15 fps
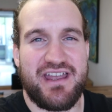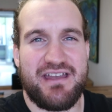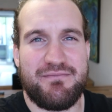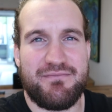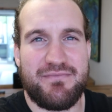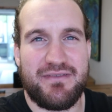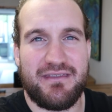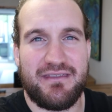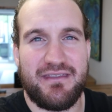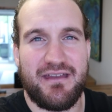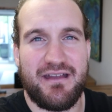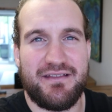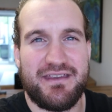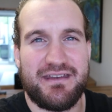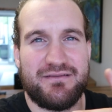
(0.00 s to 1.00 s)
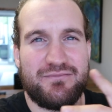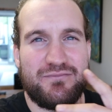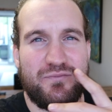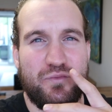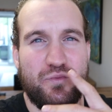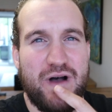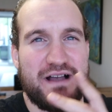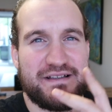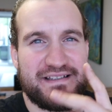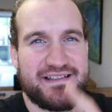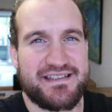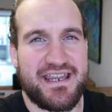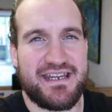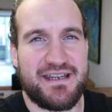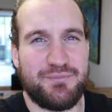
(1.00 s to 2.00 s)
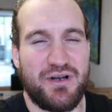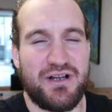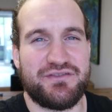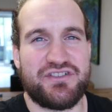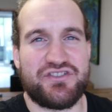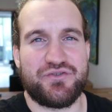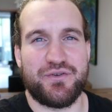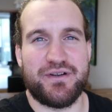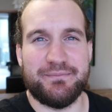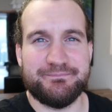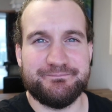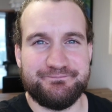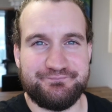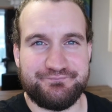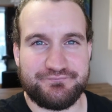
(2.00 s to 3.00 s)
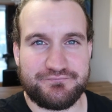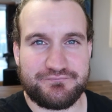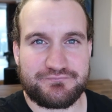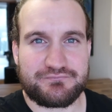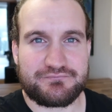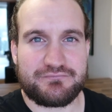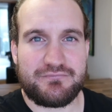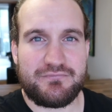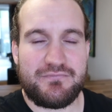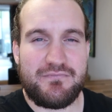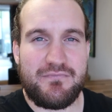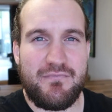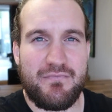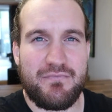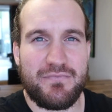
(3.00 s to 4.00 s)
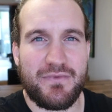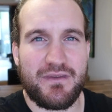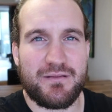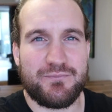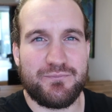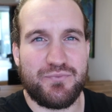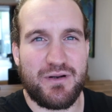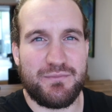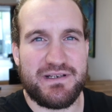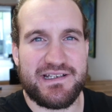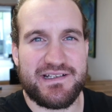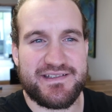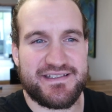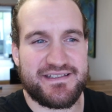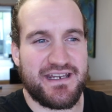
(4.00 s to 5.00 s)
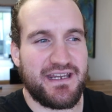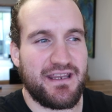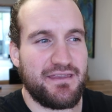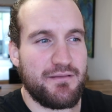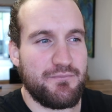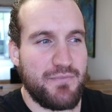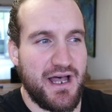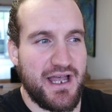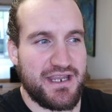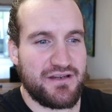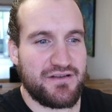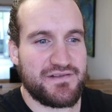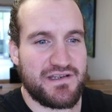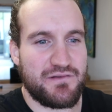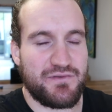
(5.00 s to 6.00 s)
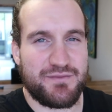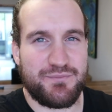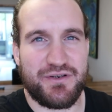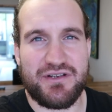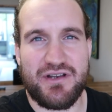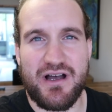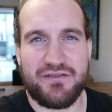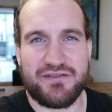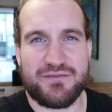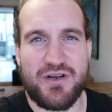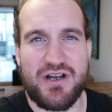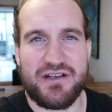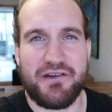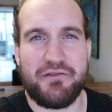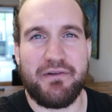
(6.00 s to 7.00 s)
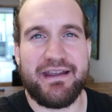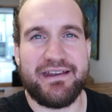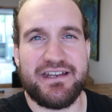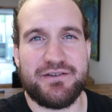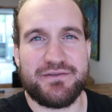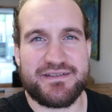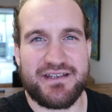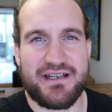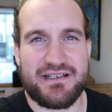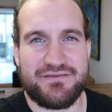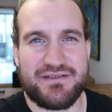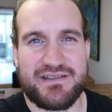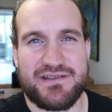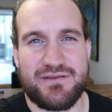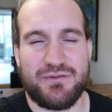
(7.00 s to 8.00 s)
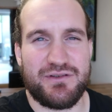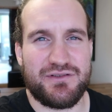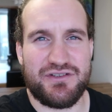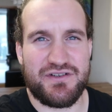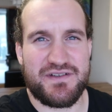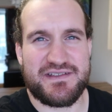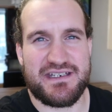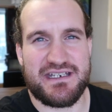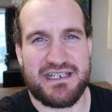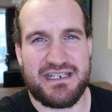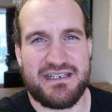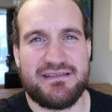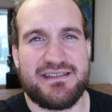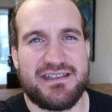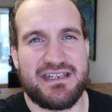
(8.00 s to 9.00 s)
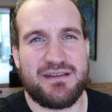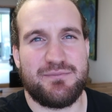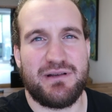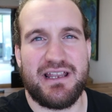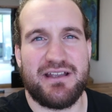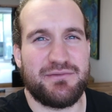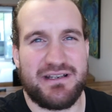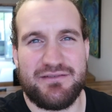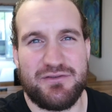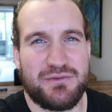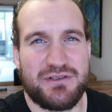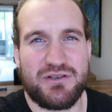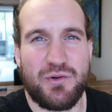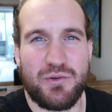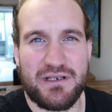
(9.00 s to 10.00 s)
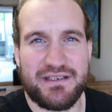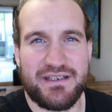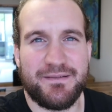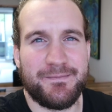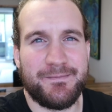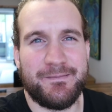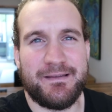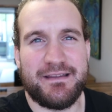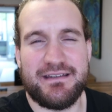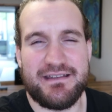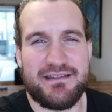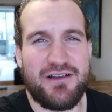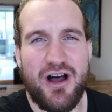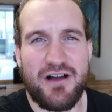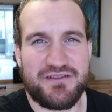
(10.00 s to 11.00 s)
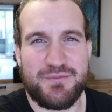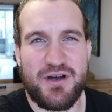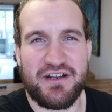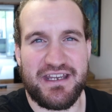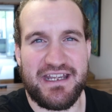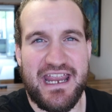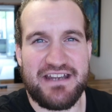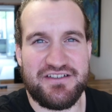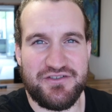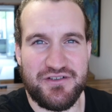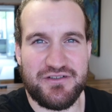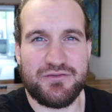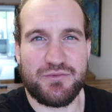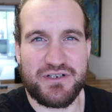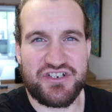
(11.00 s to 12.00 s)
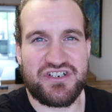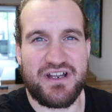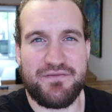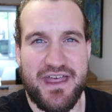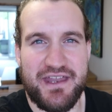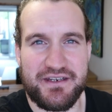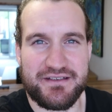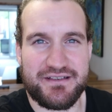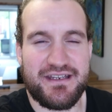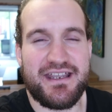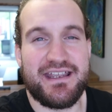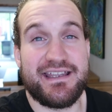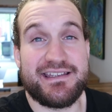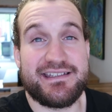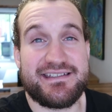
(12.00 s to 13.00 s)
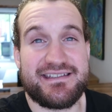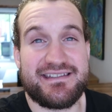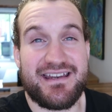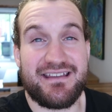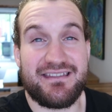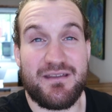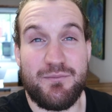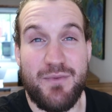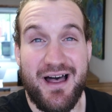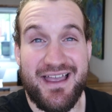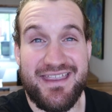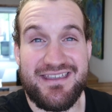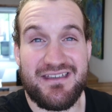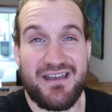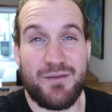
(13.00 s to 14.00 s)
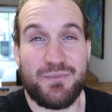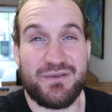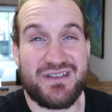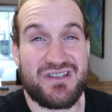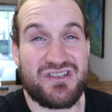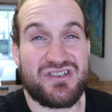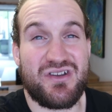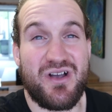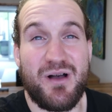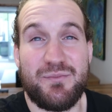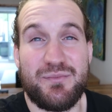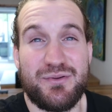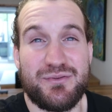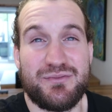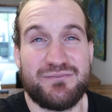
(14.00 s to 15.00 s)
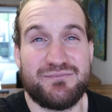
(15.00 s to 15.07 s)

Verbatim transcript: cam, and then whilst I take apart the trim, I'm probably going to stick in the mic because I want to put an aftermarket radio inside of it, so well, you know, CD, CD player, whatever you want to call it, yeah? Aftermarket head unit, I want to shove that in. Stick the mic up at the top,